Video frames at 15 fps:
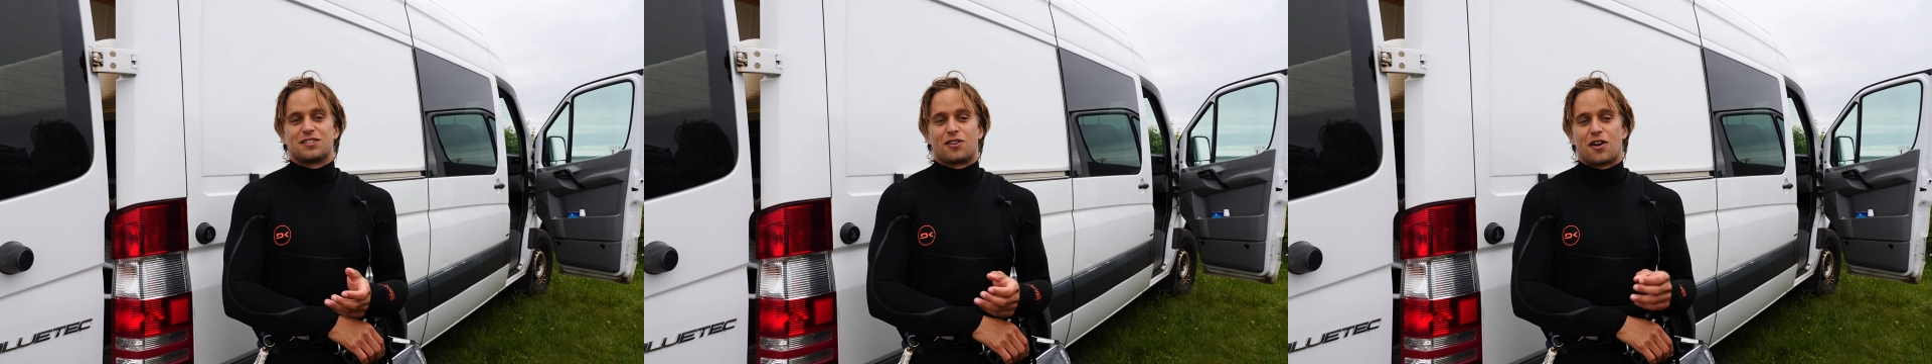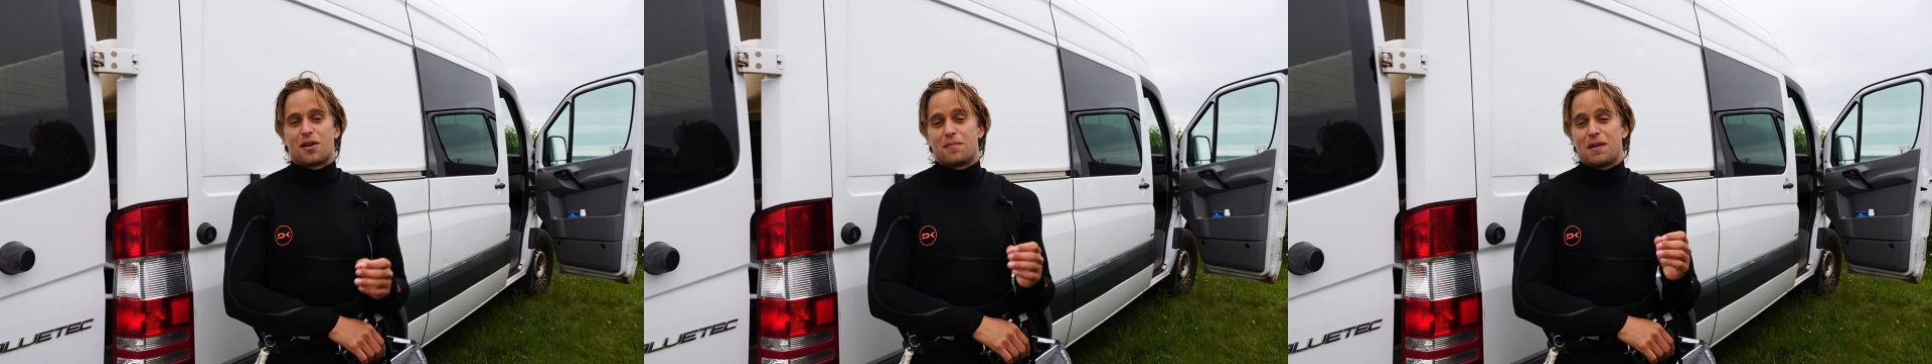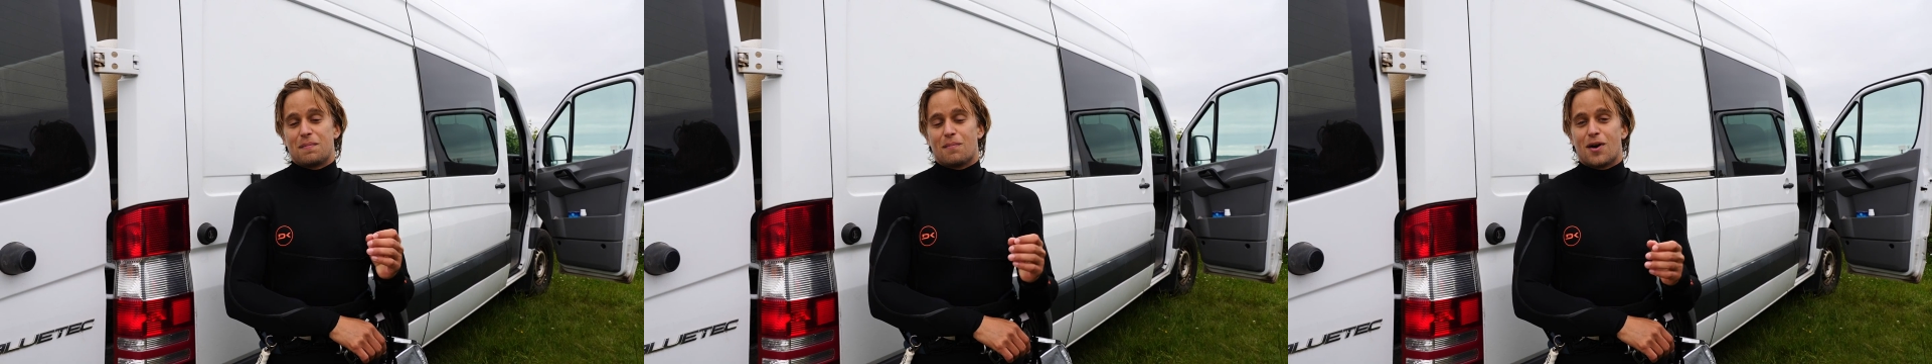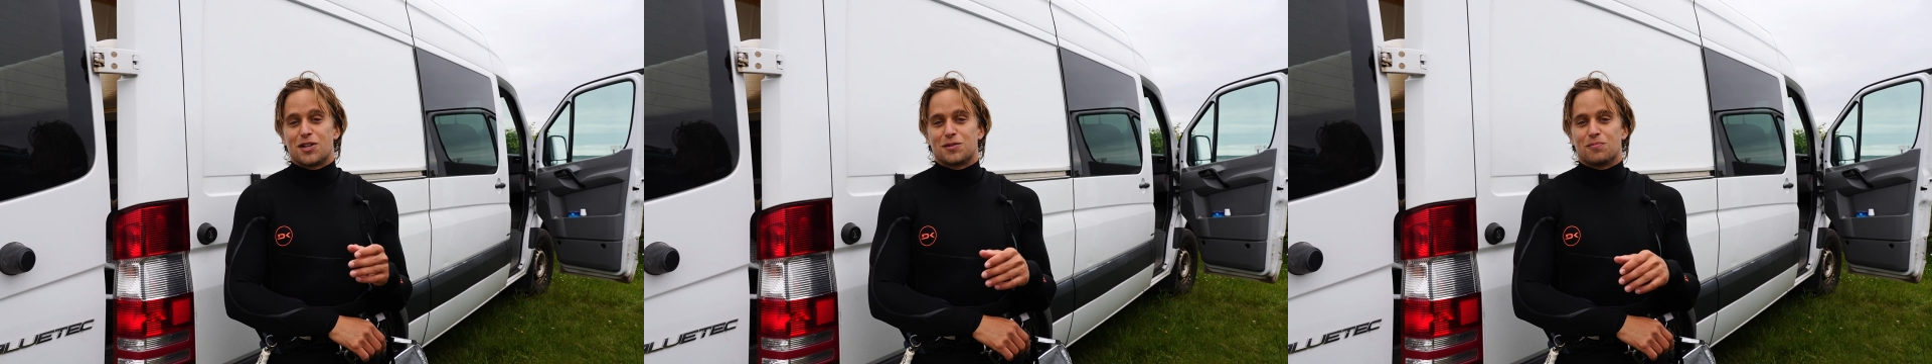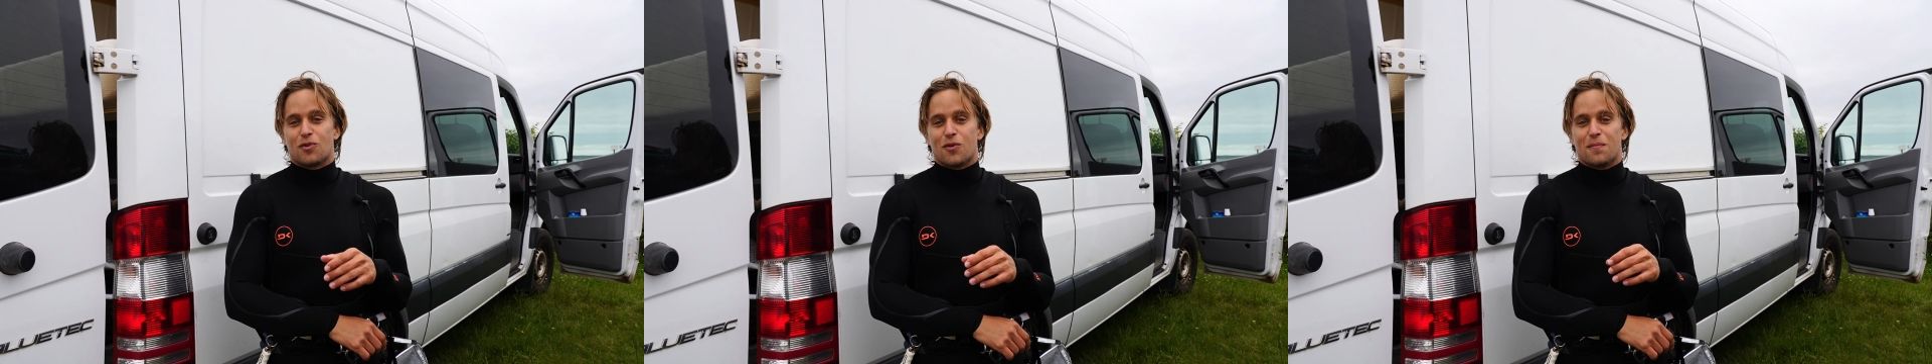are going to be
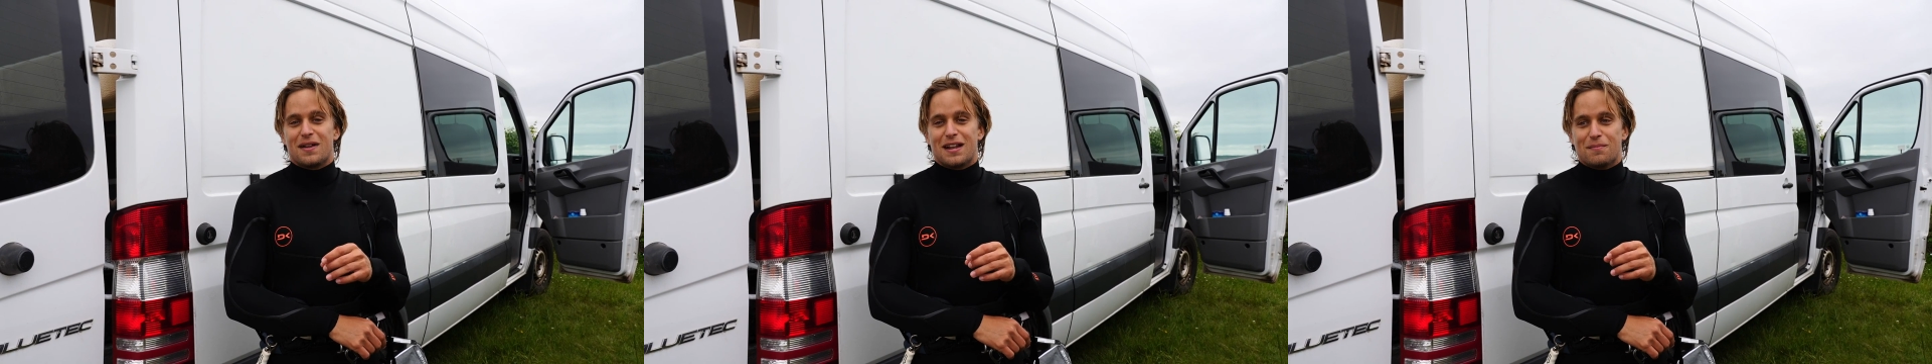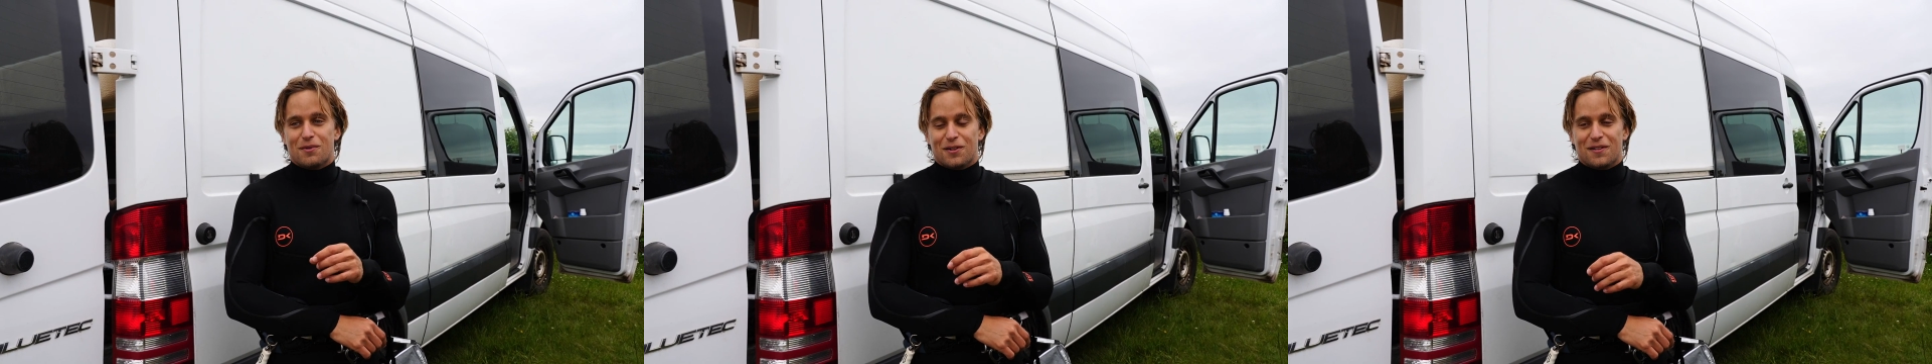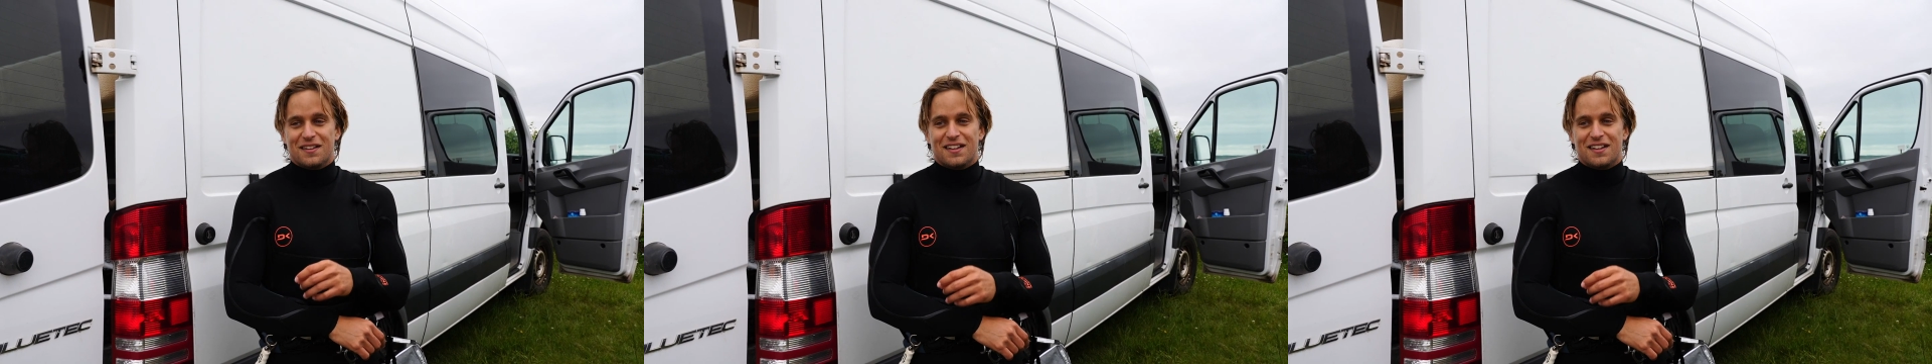much more minimal.